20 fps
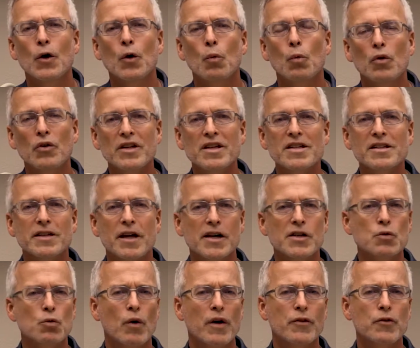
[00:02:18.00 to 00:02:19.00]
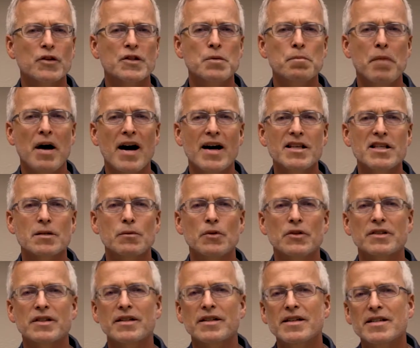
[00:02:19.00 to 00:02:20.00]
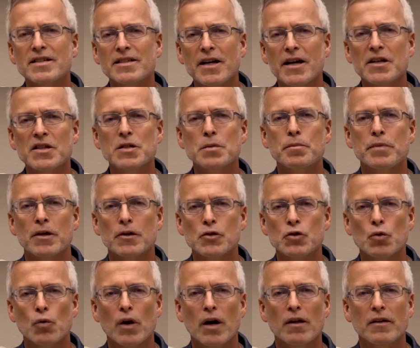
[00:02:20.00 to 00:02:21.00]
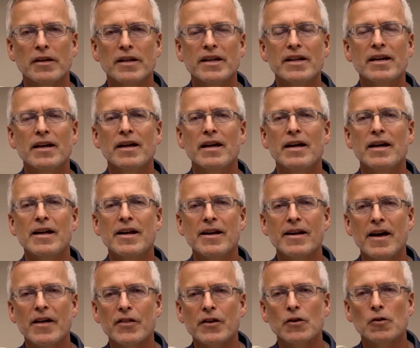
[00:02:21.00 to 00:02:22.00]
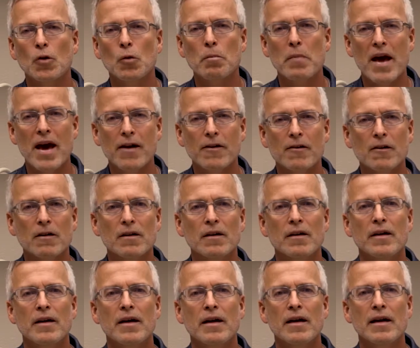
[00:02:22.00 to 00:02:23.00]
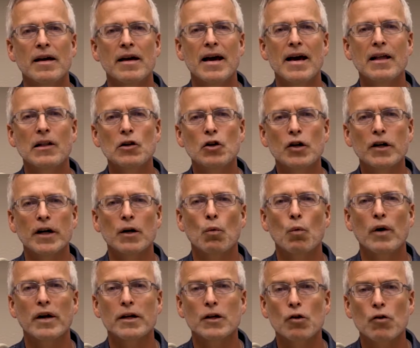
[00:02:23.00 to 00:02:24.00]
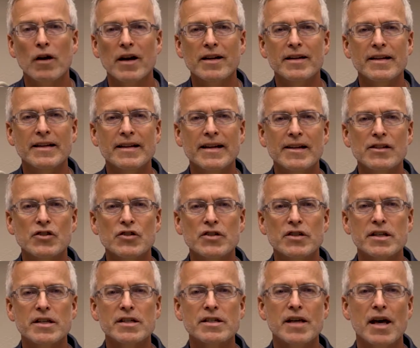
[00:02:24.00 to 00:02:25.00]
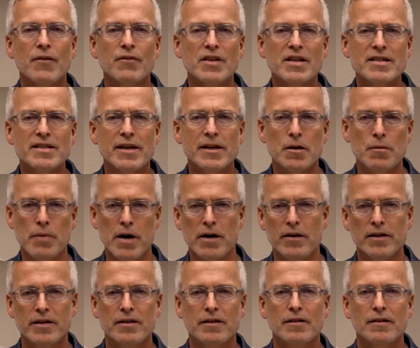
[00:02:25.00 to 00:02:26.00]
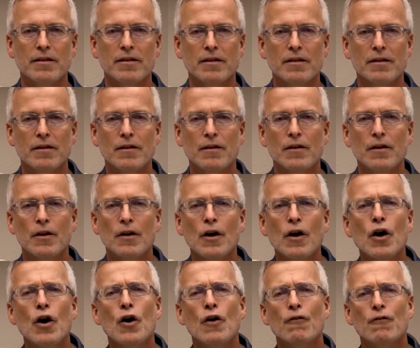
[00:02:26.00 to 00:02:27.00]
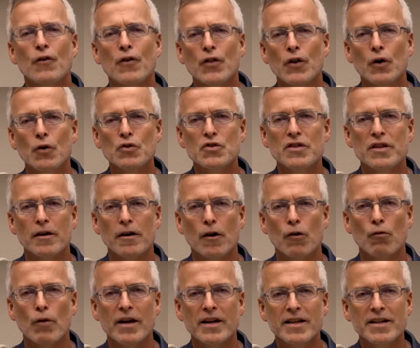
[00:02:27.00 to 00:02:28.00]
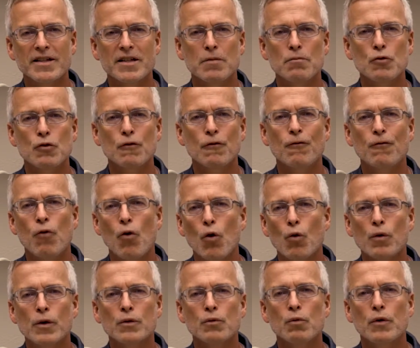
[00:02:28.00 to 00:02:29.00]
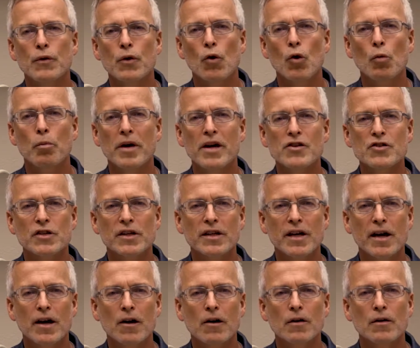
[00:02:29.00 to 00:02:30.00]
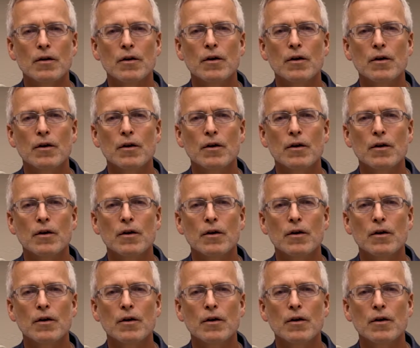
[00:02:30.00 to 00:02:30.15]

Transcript: We'll discuss whether it's possible to discuss spirituality in an ethical manner and look at what accrediting agencies have to say about it. For those that are ready to move forward with whole patient care,